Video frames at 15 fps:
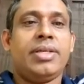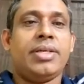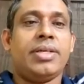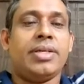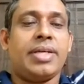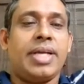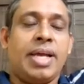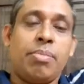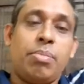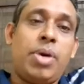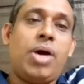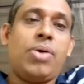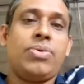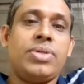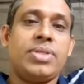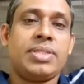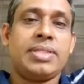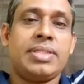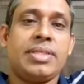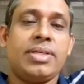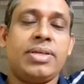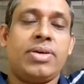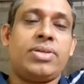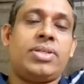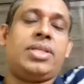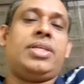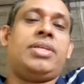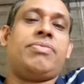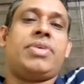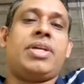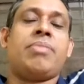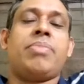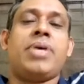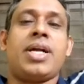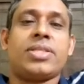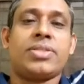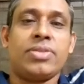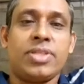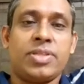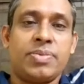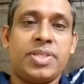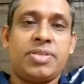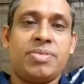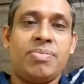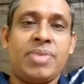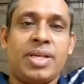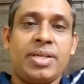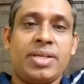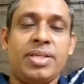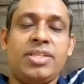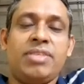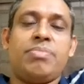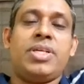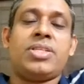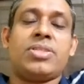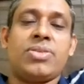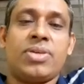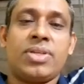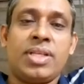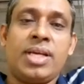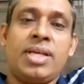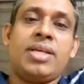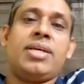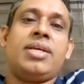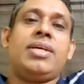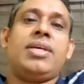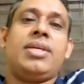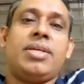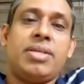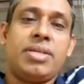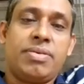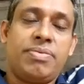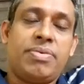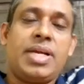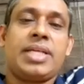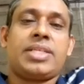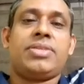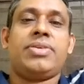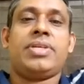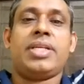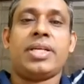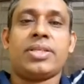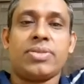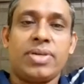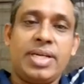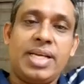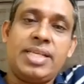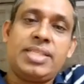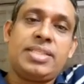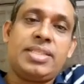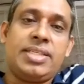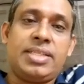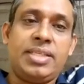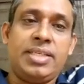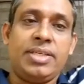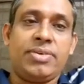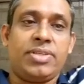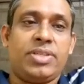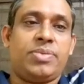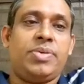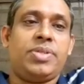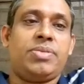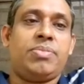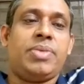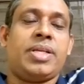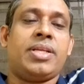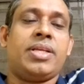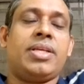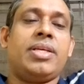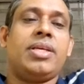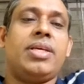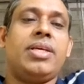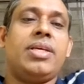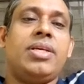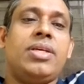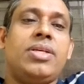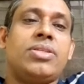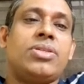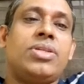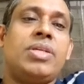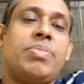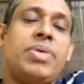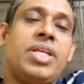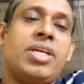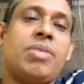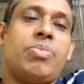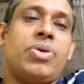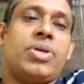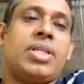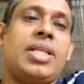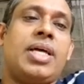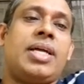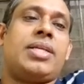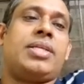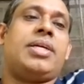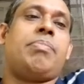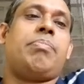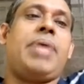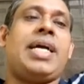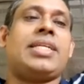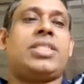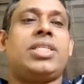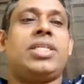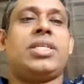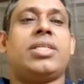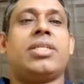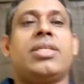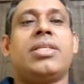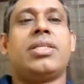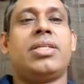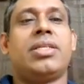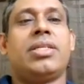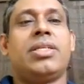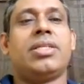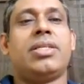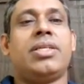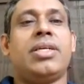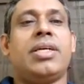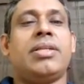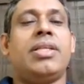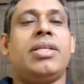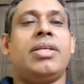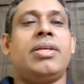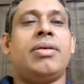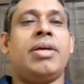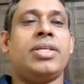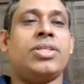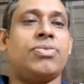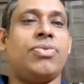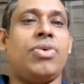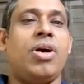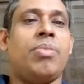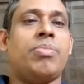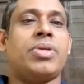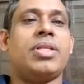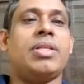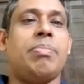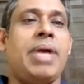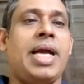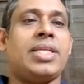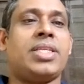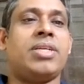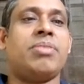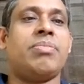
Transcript: amounts on the different parts of the specimen. It depends on the refractive index or density of the specimen. So depending upon that pattern is formed, the pattern